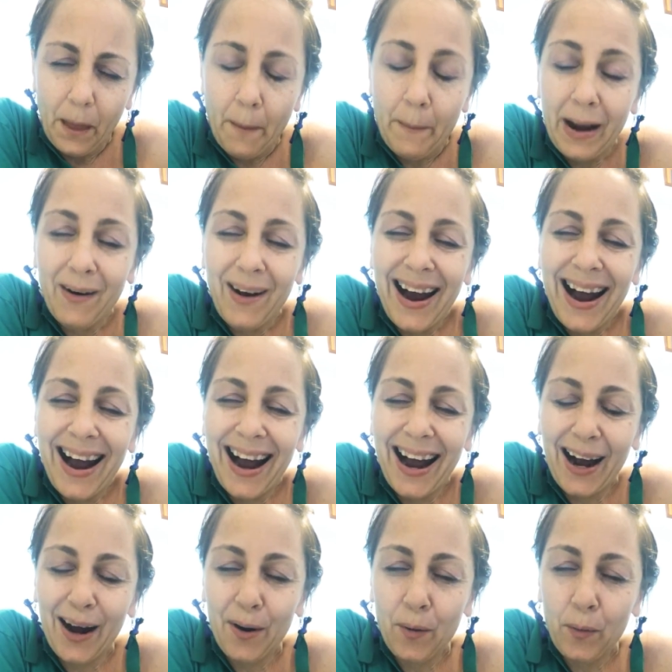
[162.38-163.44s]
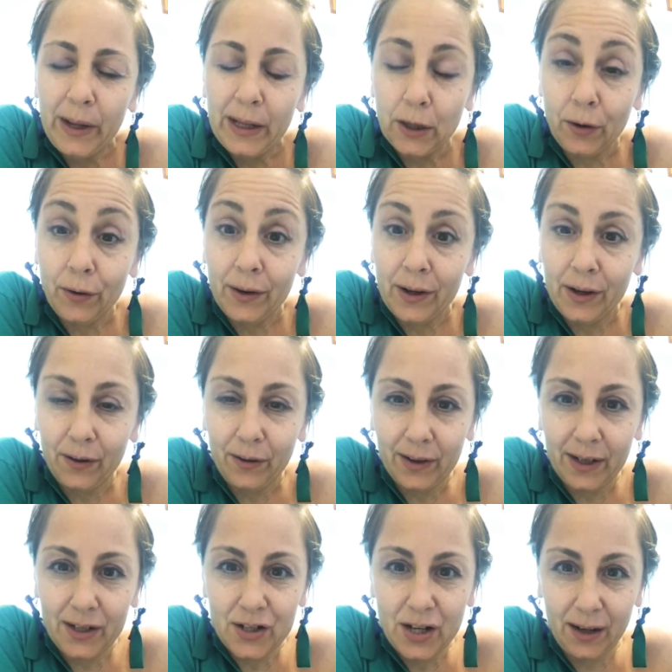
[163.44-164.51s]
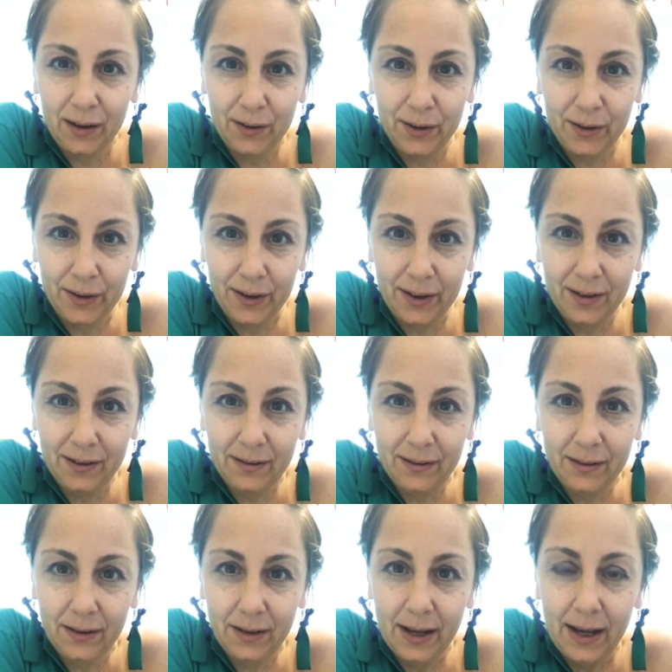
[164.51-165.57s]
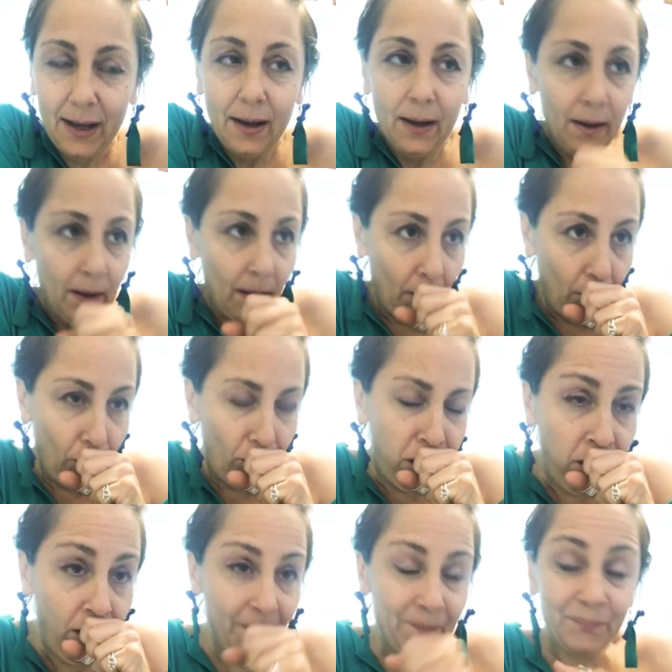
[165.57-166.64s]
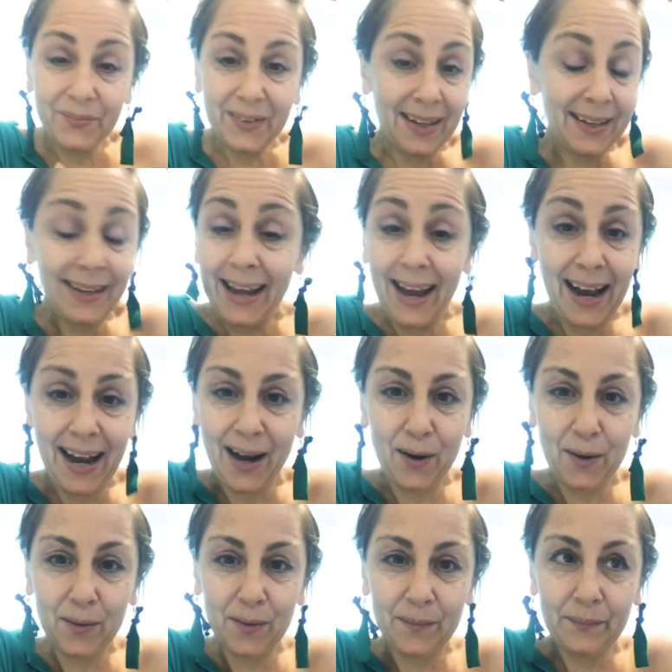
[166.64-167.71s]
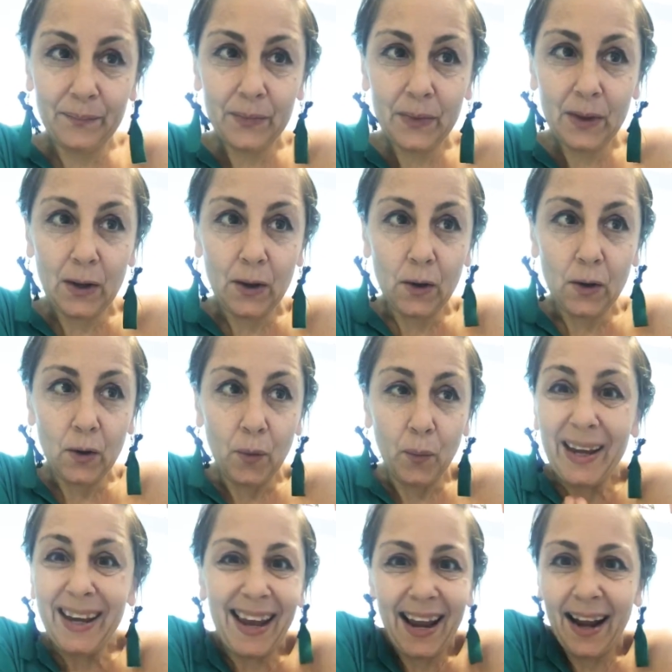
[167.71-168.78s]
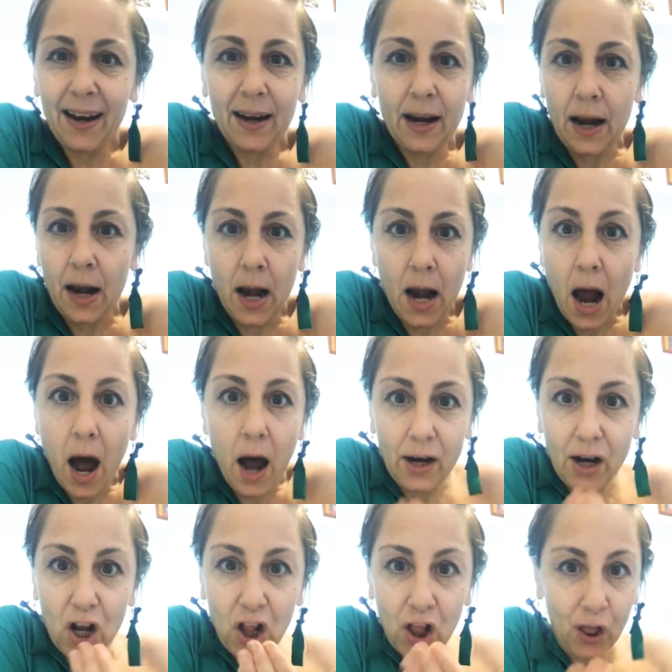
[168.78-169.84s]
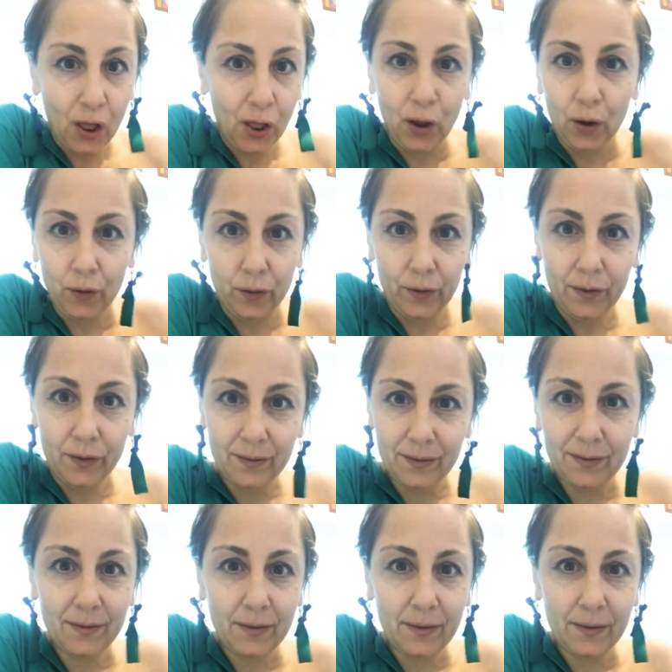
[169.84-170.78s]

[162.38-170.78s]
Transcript: about how we learn in early childhood and how we can't not learn,